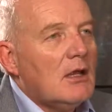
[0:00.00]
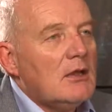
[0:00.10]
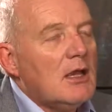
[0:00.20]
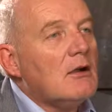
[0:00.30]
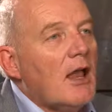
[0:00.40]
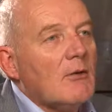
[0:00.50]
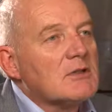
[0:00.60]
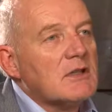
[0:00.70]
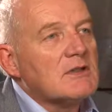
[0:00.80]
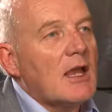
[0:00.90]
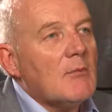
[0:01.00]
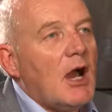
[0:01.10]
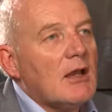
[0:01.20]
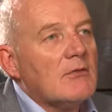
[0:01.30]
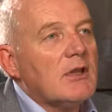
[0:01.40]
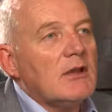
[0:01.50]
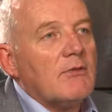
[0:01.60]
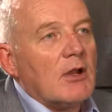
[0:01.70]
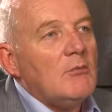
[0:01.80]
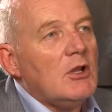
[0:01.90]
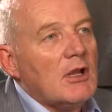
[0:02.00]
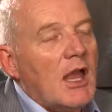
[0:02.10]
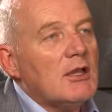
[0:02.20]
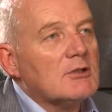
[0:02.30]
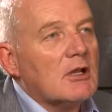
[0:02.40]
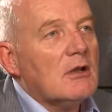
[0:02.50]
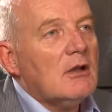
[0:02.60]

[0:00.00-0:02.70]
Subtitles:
The internet was the same kind of thing for communication.